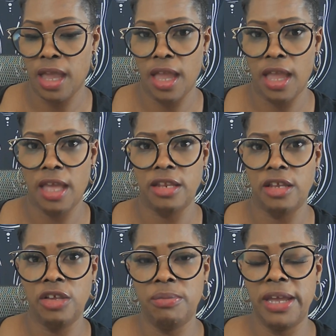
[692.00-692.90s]
and
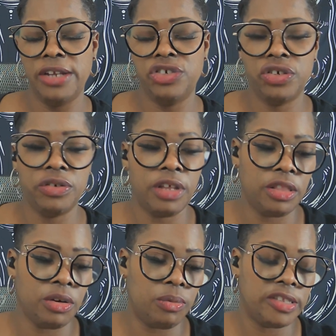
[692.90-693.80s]
you made sure that
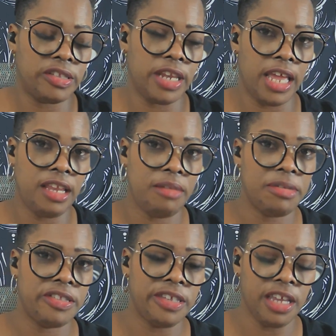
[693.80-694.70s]
there wasn't any
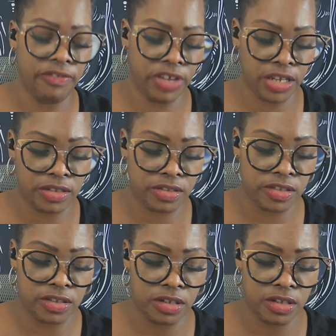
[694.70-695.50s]
misgivings